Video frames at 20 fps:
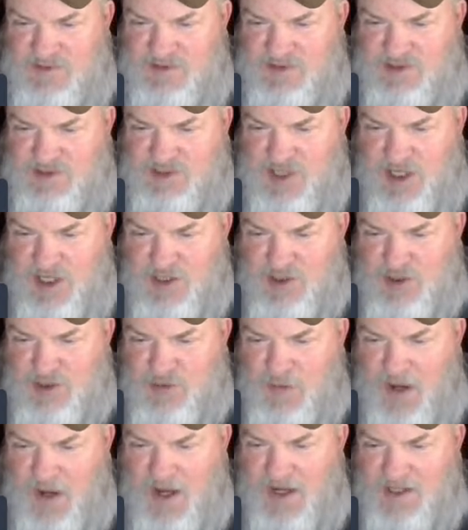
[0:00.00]
Tundra
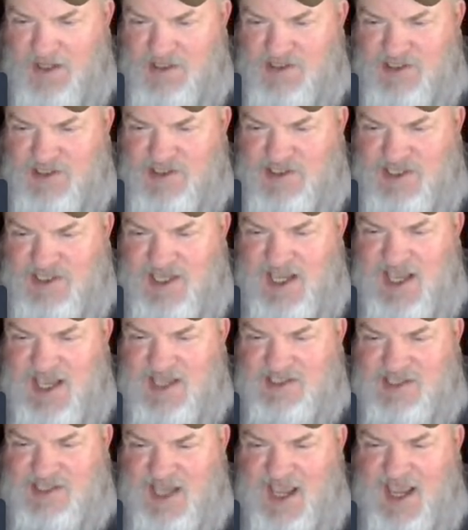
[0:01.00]
Swan is a
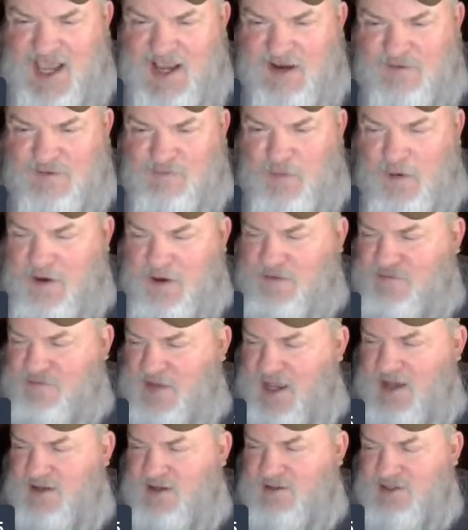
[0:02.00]
CSA of
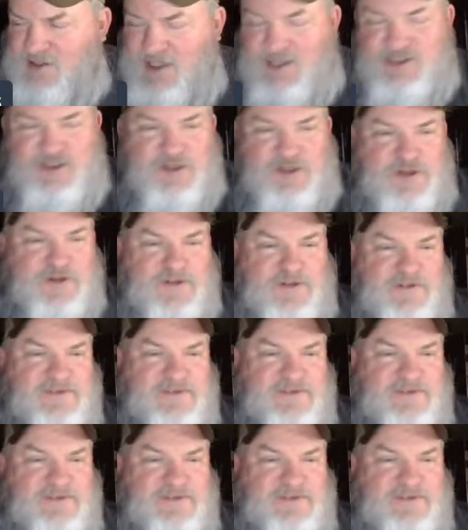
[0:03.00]
waterfowl. Yes, sir.